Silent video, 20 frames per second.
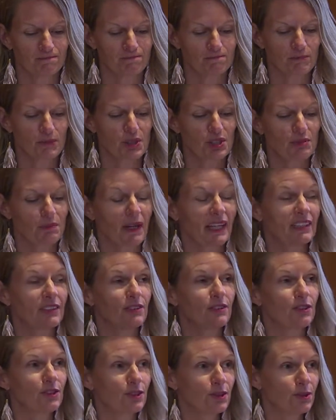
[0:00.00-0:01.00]
which meant
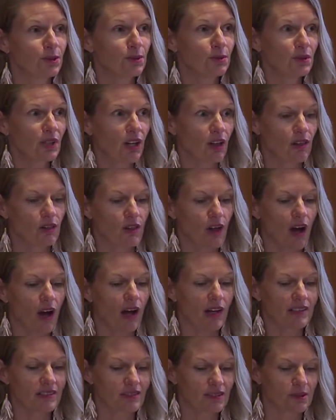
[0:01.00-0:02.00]
new
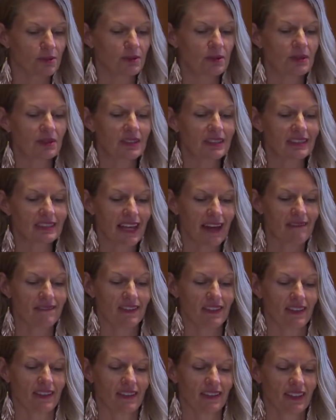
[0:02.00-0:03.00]
law school
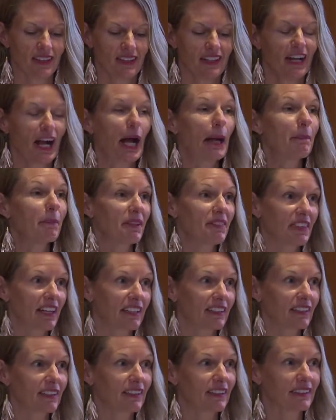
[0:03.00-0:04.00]
level
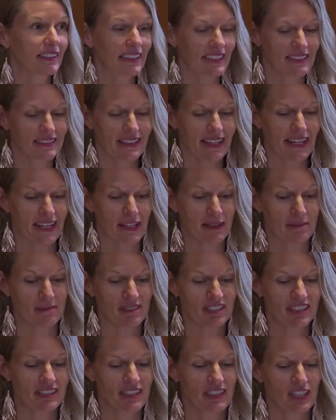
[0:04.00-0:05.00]
hypothetical
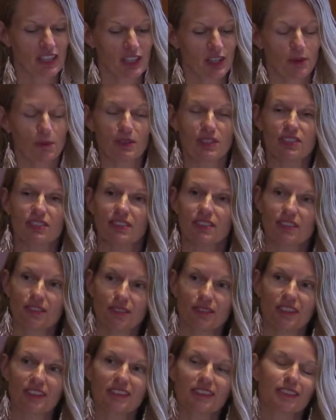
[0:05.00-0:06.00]
exams, which the
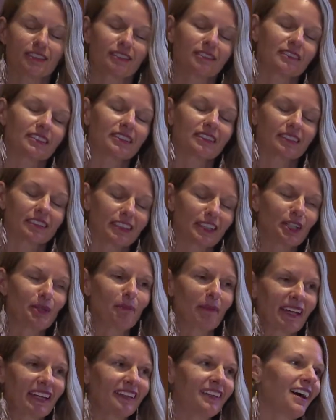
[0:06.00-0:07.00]
students still
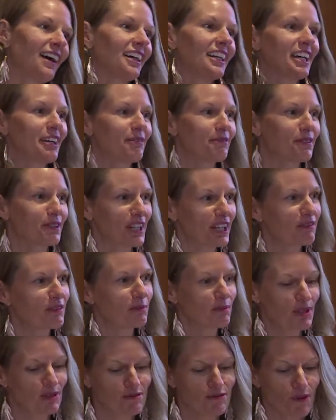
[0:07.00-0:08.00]
may not have forgiven
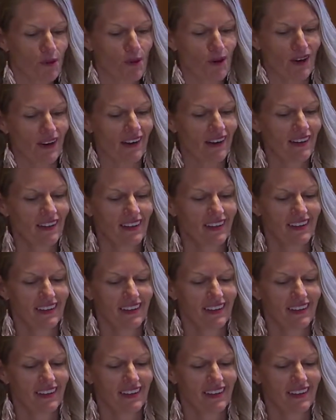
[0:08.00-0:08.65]
me for.